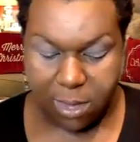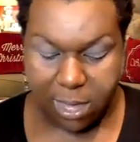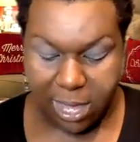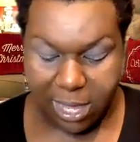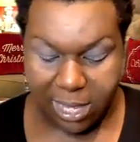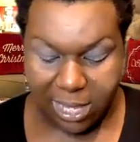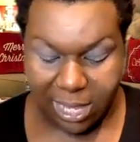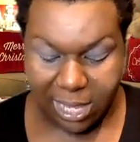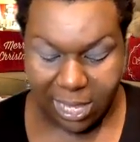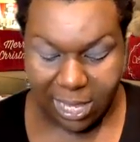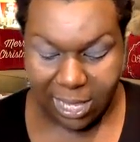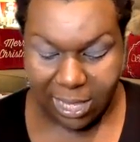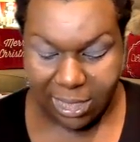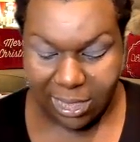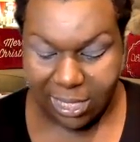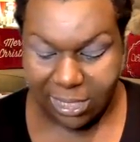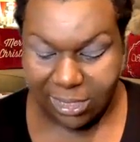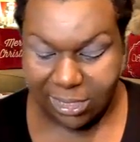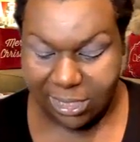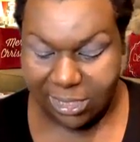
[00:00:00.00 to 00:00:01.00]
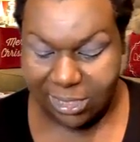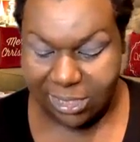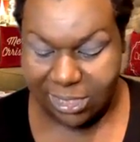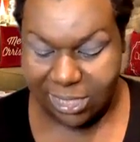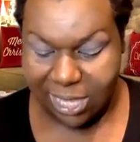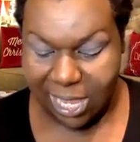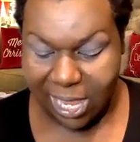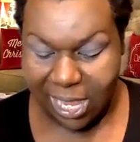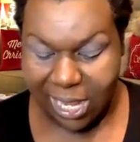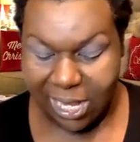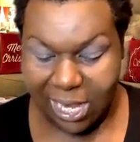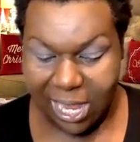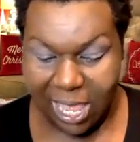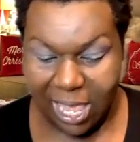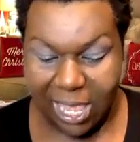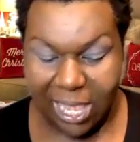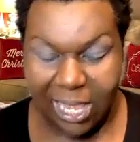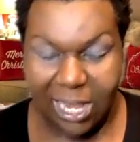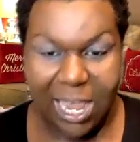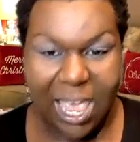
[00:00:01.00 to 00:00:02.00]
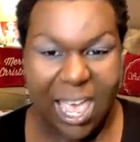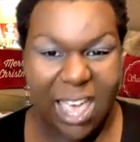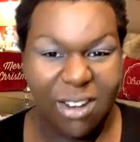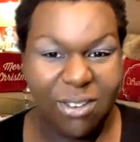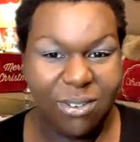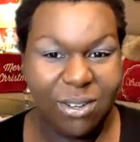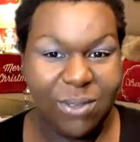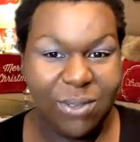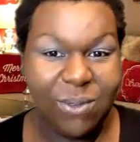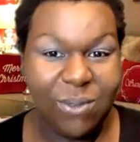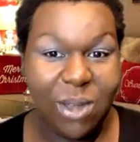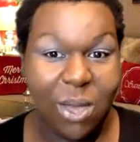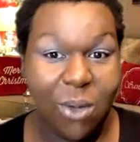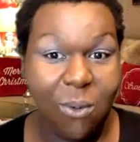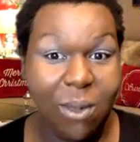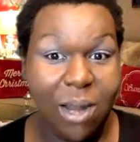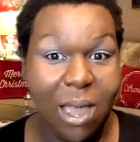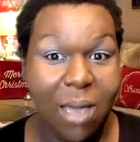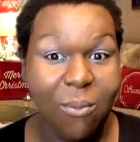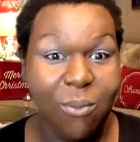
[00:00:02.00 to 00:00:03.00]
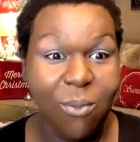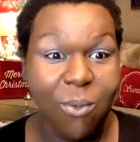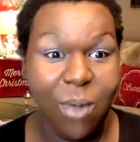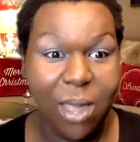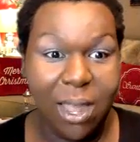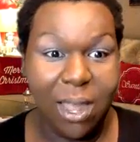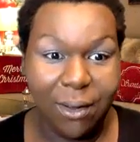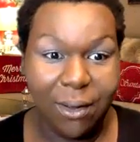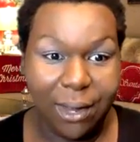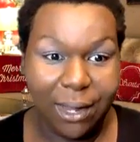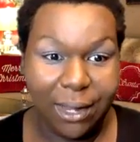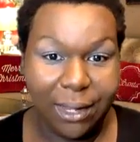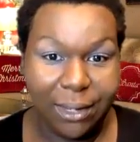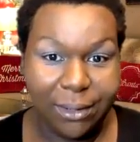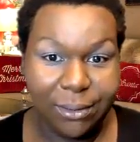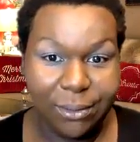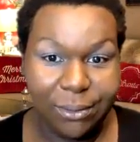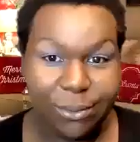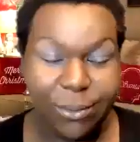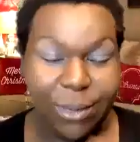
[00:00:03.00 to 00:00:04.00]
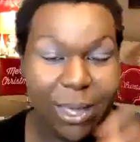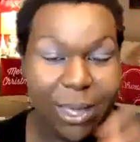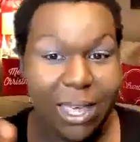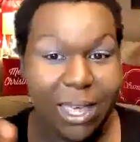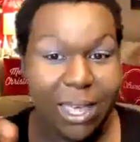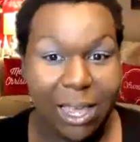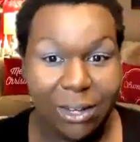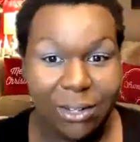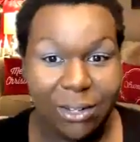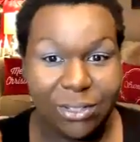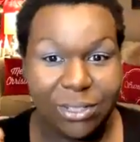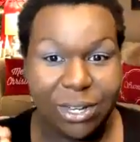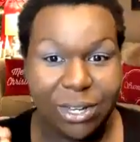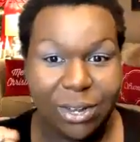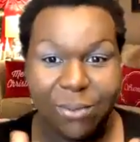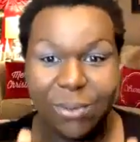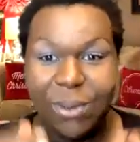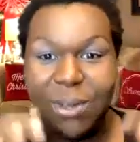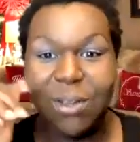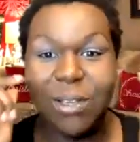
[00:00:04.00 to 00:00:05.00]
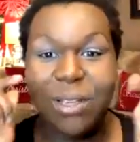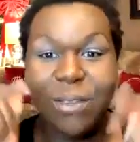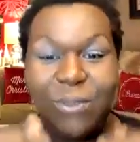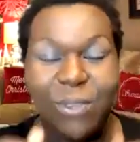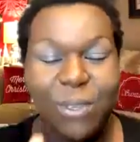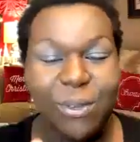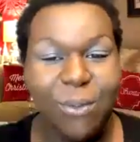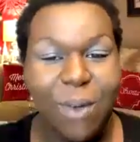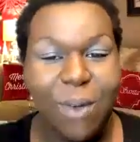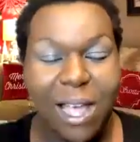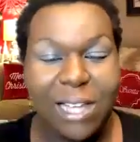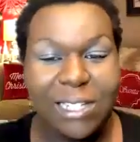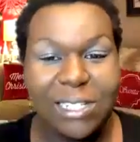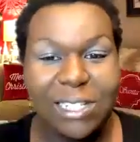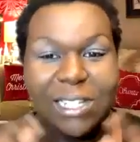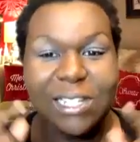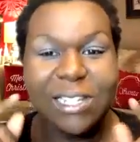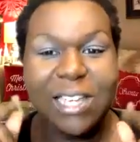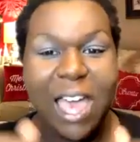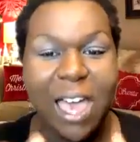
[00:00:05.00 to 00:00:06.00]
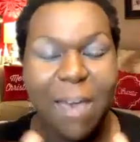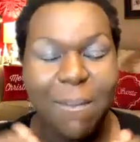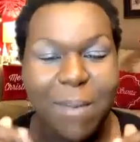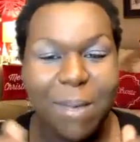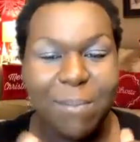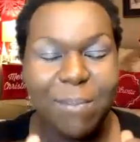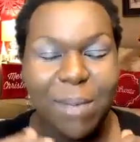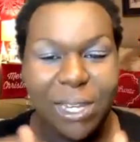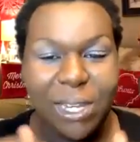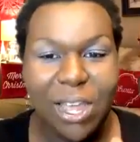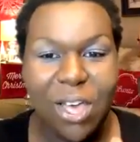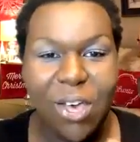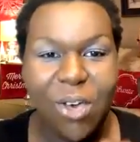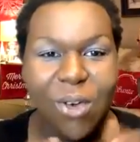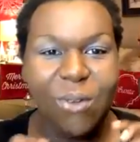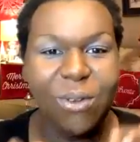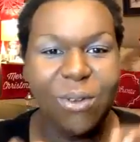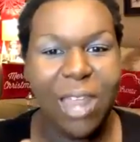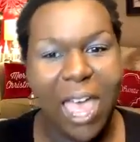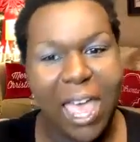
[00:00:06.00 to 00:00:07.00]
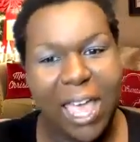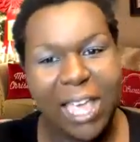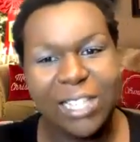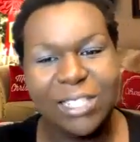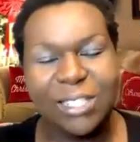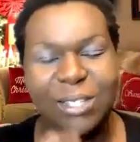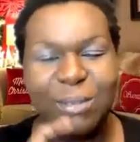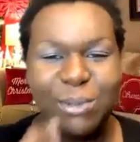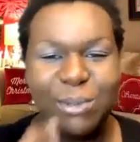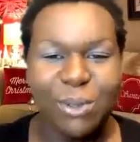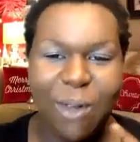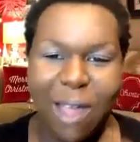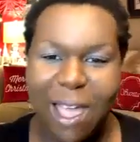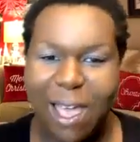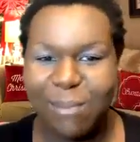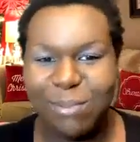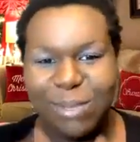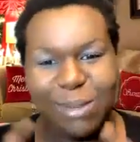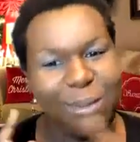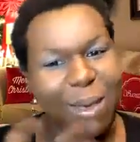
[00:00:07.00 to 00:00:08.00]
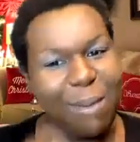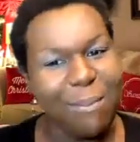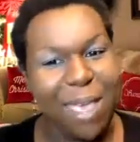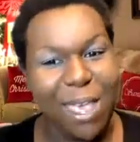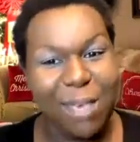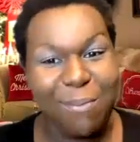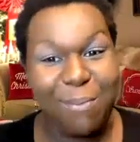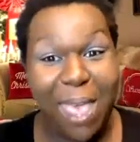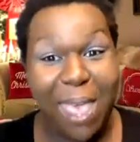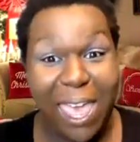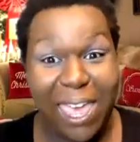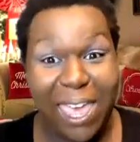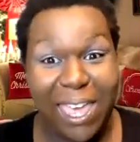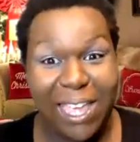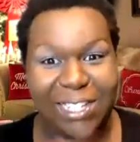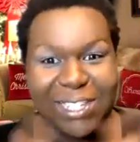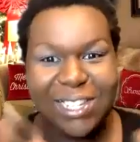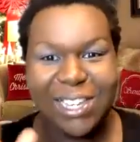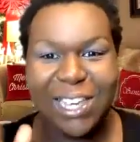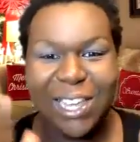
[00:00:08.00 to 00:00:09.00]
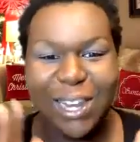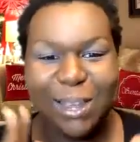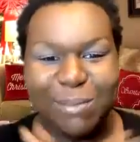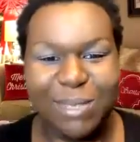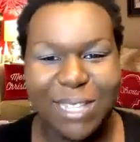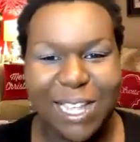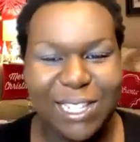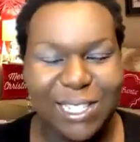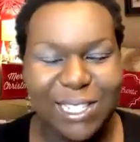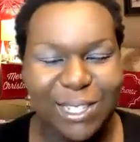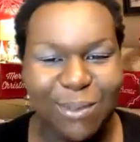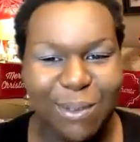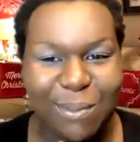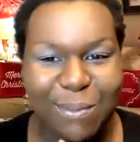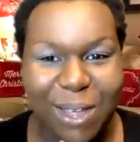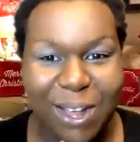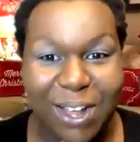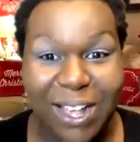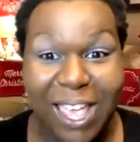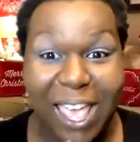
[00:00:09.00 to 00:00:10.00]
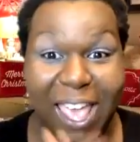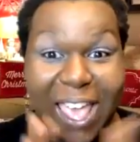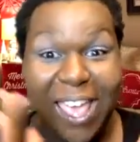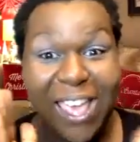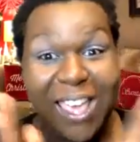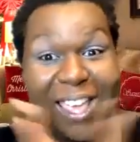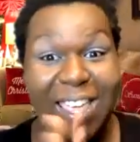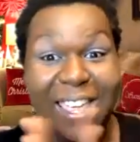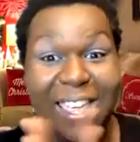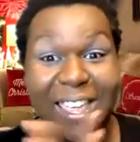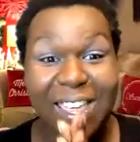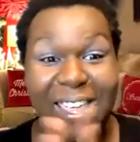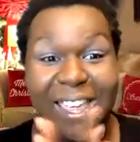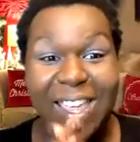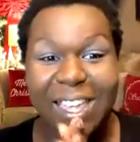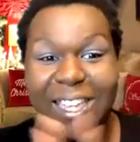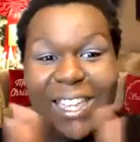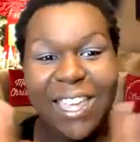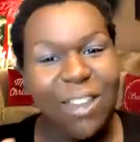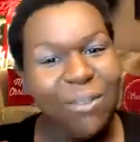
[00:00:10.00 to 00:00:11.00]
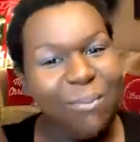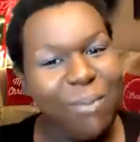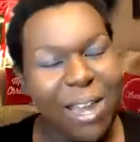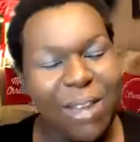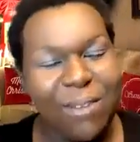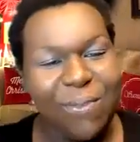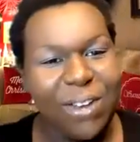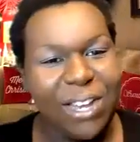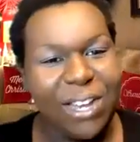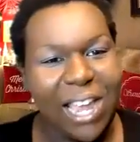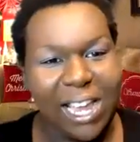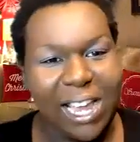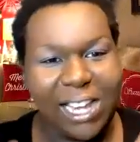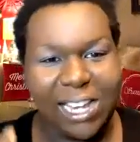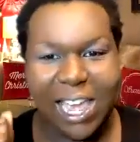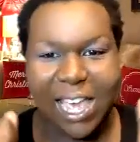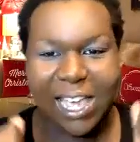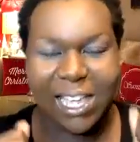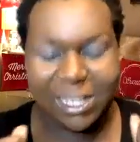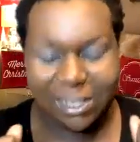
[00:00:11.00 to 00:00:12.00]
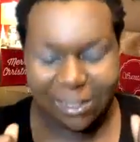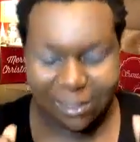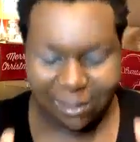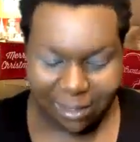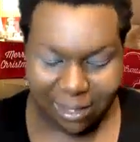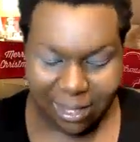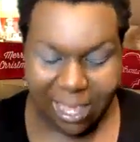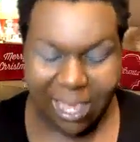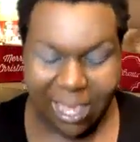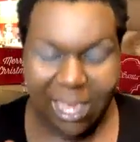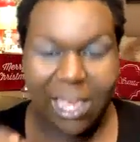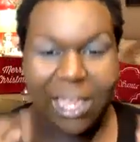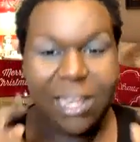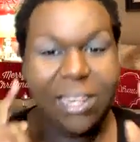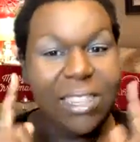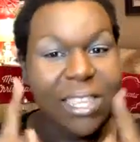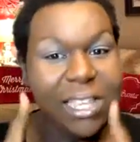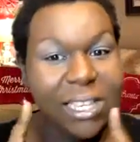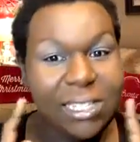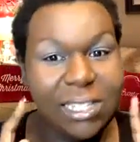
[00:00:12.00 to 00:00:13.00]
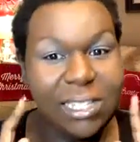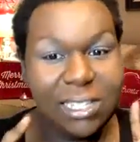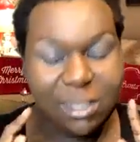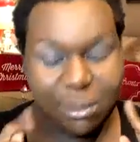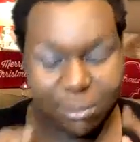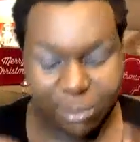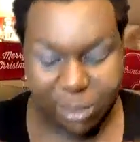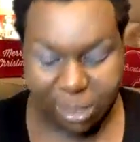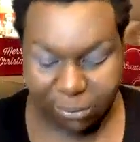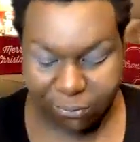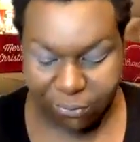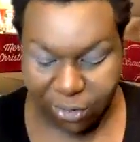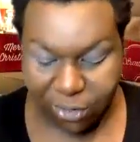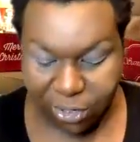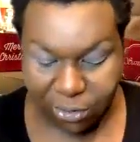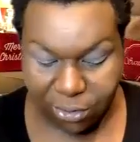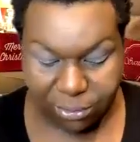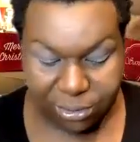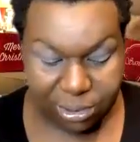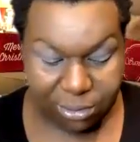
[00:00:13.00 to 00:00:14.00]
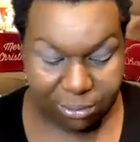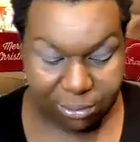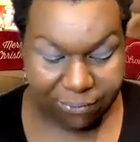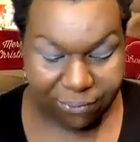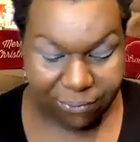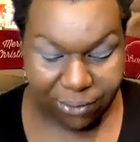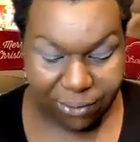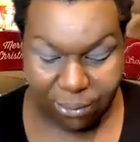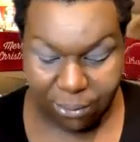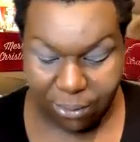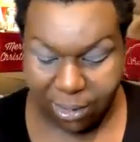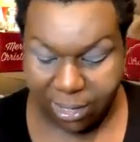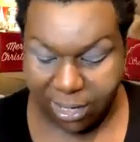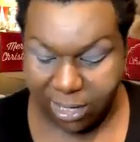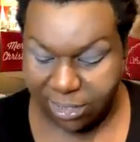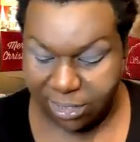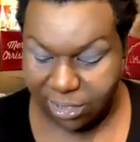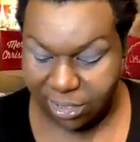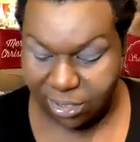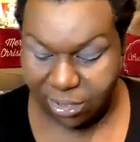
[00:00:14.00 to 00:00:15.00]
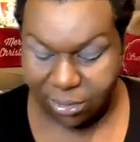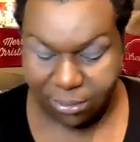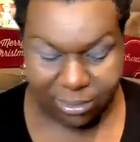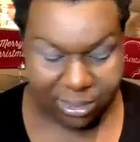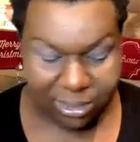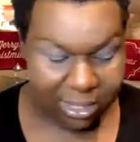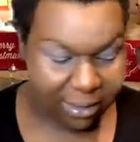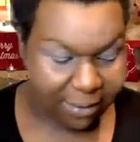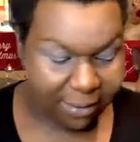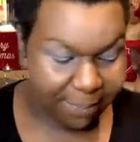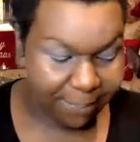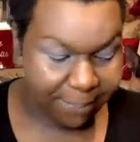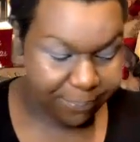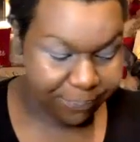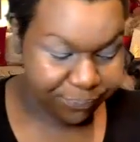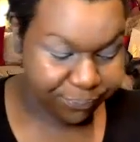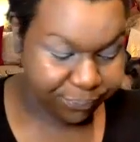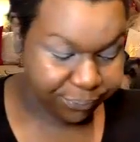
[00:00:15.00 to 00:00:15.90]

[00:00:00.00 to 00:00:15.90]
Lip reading: again, this is date night. I don't even know what I'm wearing. What color should I wear? If you watching, comment below, like, subscribe to my main page. Again, I'm Stacey with Mary Kay, getting ready for date night. And this is some tips for you too, if you wanted to use them,